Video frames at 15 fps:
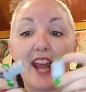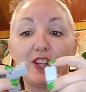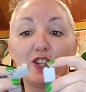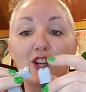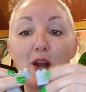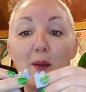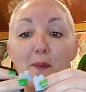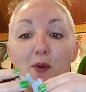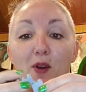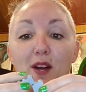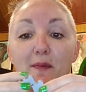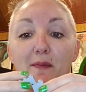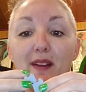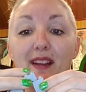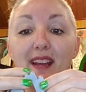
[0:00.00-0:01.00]
and you're going to
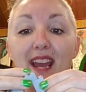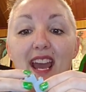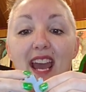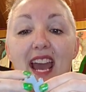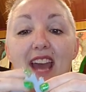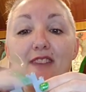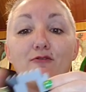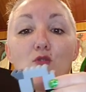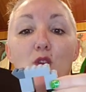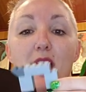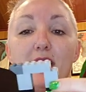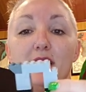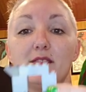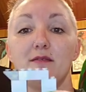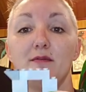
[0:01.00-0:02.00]
put them
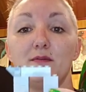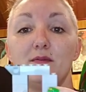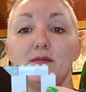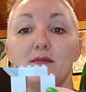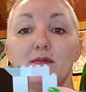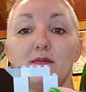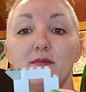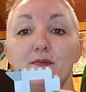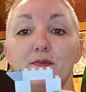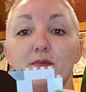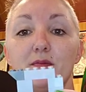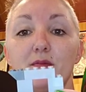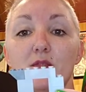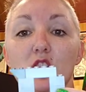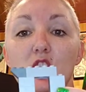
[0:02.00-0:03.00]
halfway.
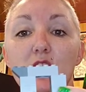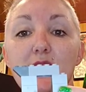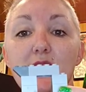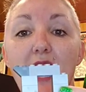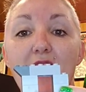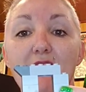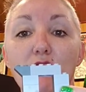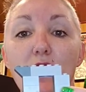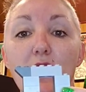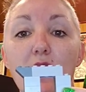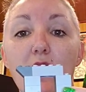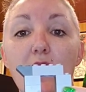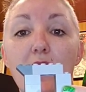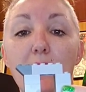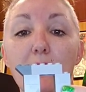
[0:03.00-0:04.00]
Just
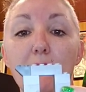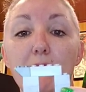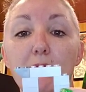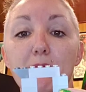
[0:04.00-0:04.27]
halfway on it.